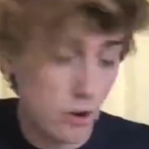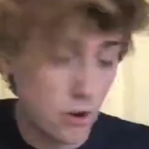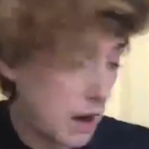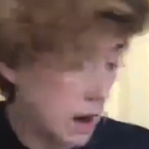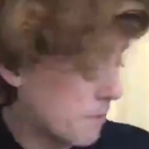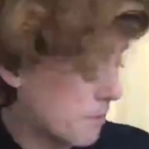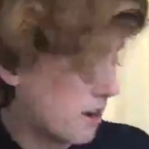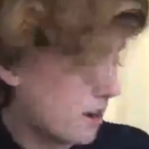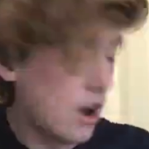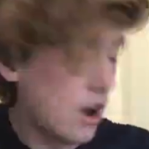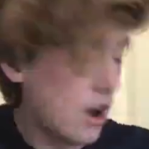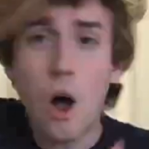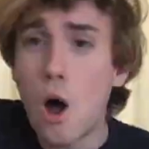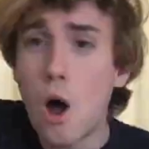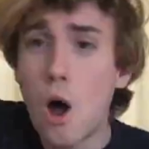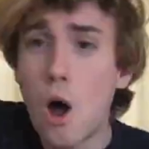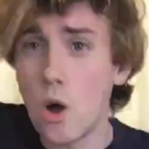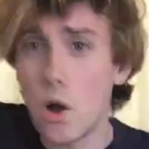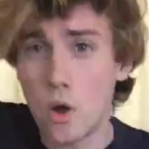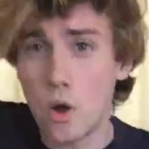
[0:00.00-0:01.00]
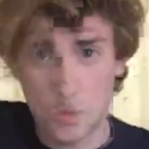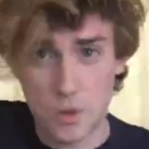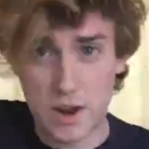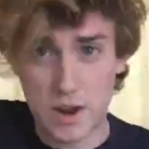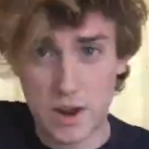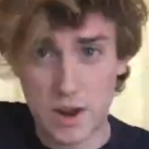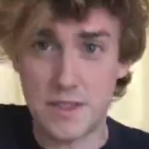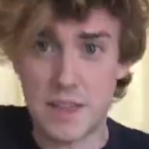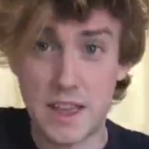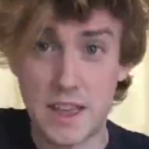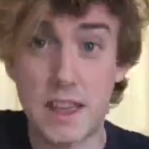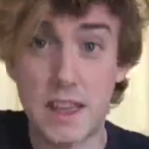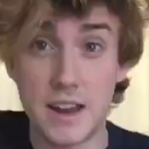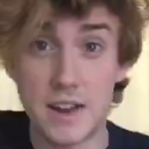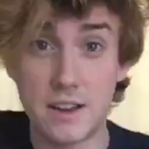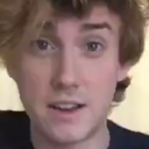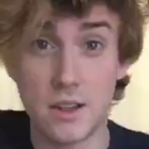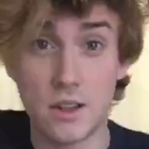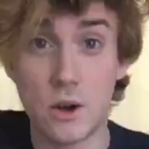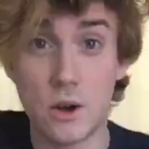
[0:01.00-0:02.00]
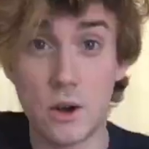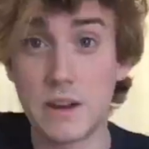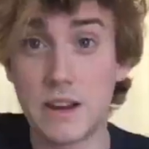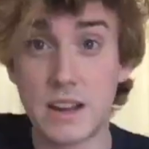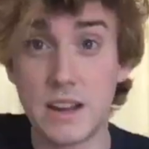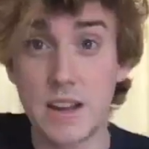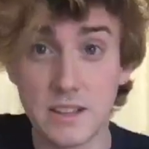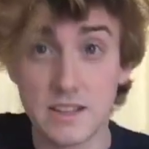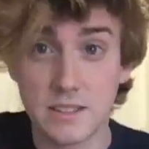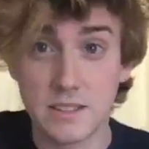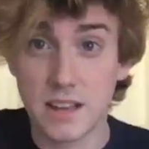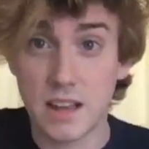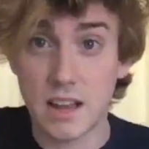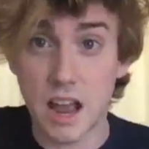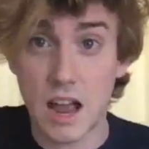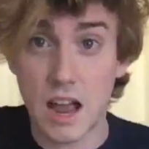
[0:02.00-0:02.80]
I put it all the way on the end, though, because